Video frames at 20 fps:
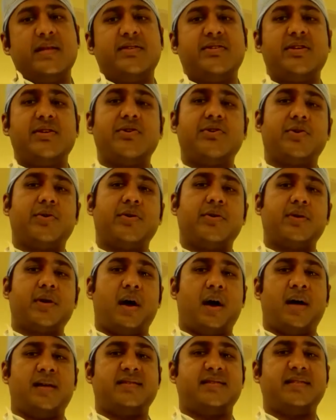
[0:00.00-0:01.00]
This in
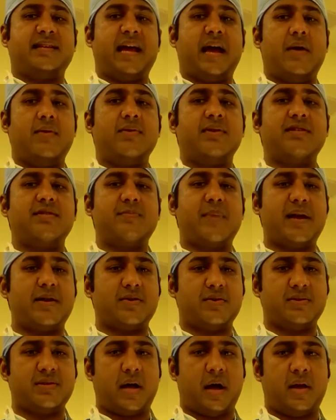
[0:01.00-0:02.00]
turn costs countless
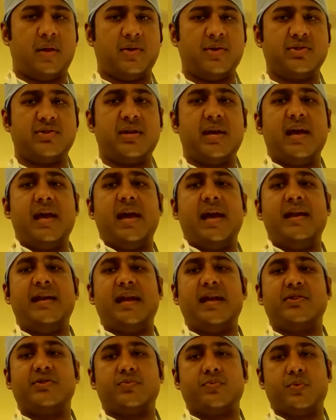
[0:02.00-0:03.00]
medical dollars
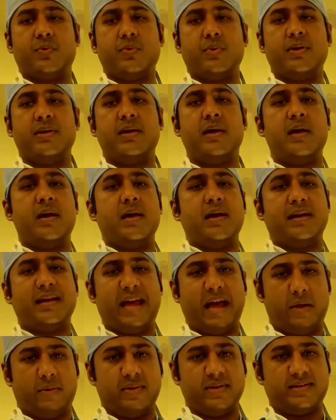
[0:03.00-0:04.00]
and has
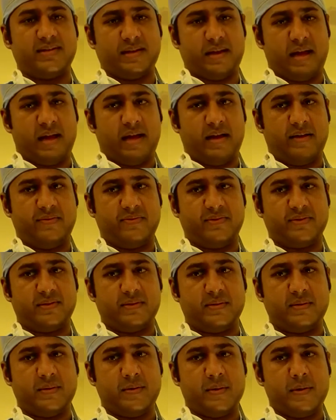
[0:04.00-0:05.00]
ruined countless lives.
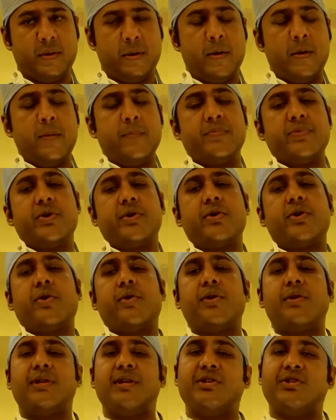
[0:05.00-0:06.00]
There are
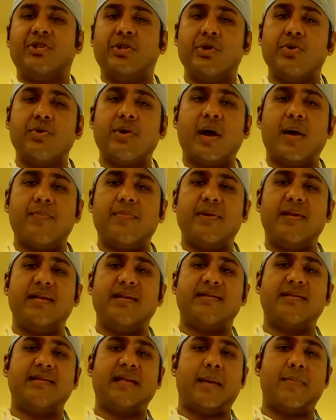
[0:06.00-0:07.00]
currently 2
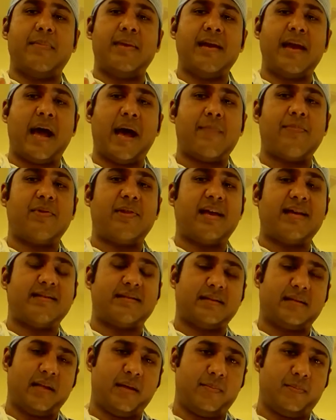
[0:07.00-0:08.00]
companies that
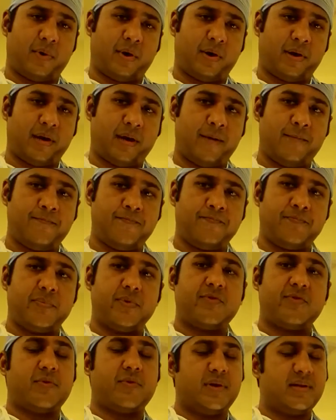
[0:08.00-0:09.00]
monopolize the clip market.
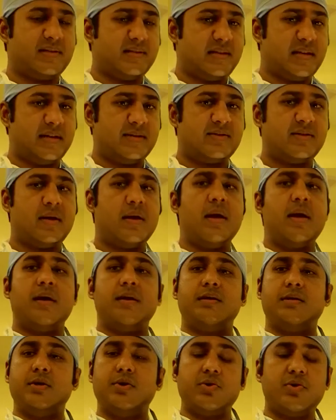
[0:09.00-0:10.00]
For instance,
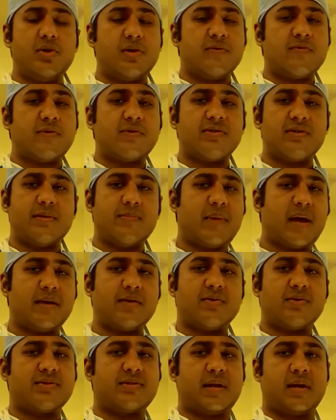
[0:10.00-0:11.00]
Duke University
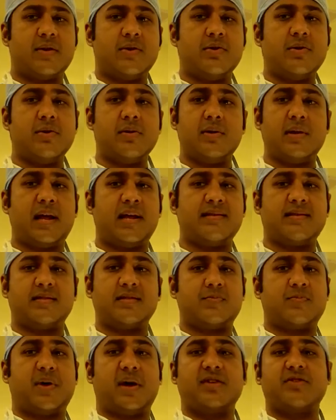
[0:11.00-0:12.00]
Medical Center
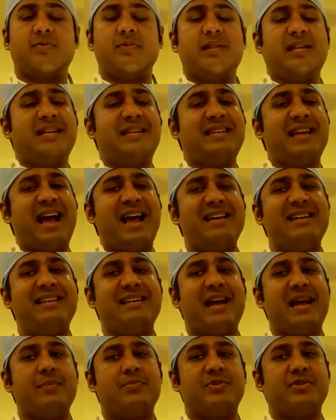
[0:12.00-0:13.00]
utilizes approximately
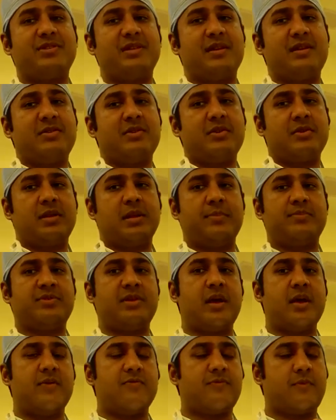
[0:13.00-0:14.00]
99% of their
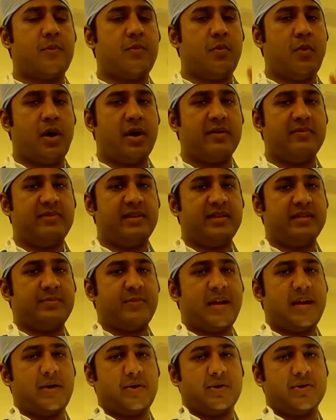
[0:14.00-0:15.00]
clips from one of
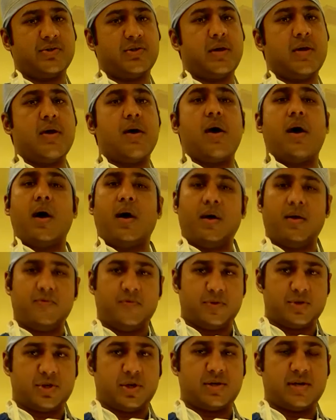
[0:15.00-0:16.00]
these makers,
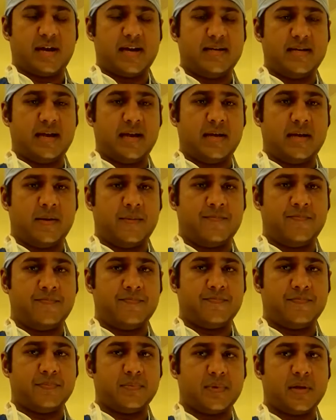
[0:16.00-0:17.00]
all of which are titanium.
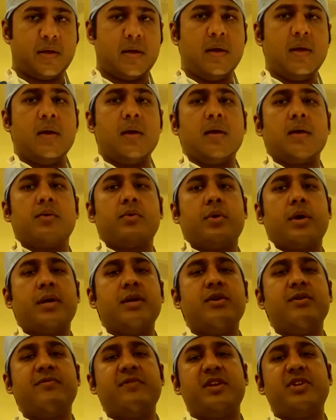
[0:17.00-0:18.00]

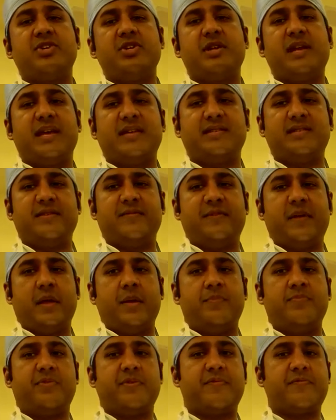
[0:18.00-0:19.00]
CranioVation has
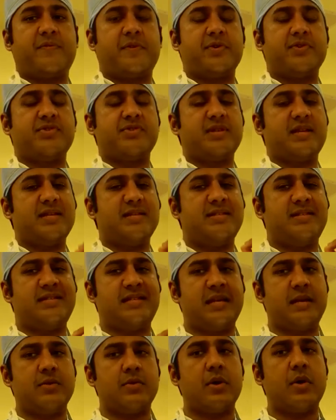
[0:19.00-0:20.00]
developed the first
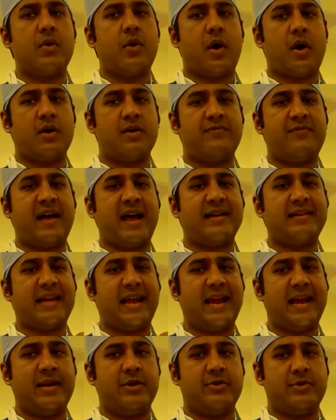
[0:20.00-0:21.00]

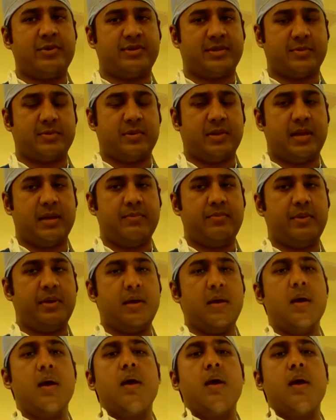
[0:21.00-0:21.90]
zero-artifact aneurysm clip.